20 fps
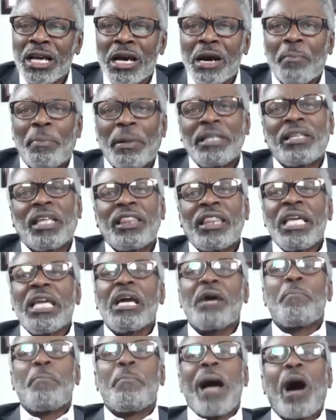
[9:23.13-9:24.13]
But the thing
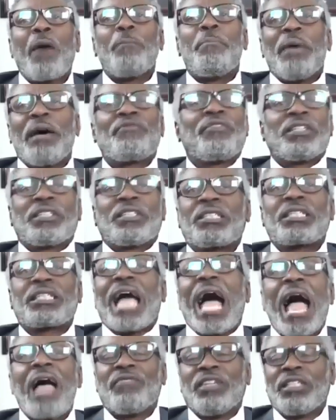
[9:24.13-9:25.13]
about
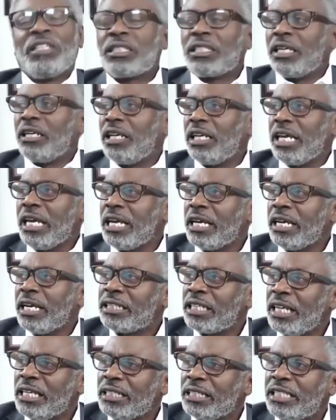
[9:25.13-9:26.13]
Bedford-Stuyvesant
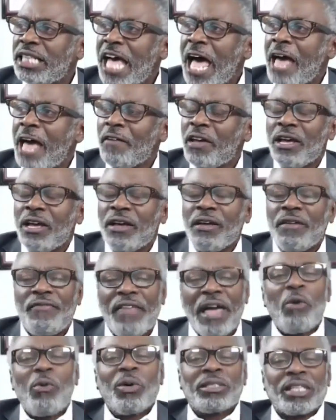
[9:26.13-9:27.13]
is that
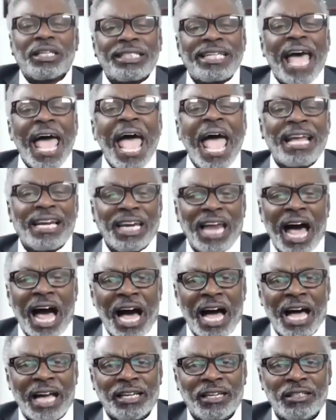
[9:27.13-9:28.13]
there was a
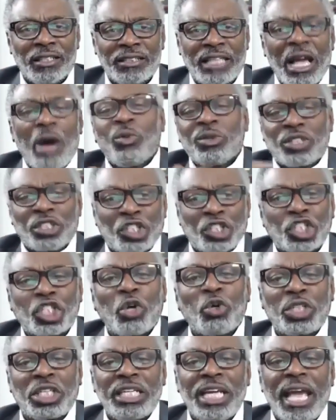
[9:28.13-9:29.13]
tagline that was
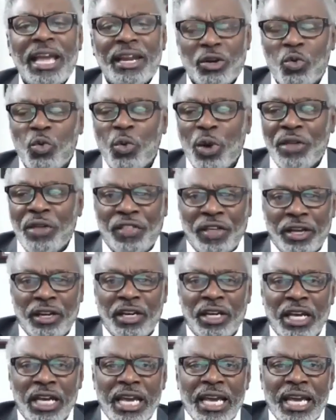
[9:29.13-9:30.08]
associated with it.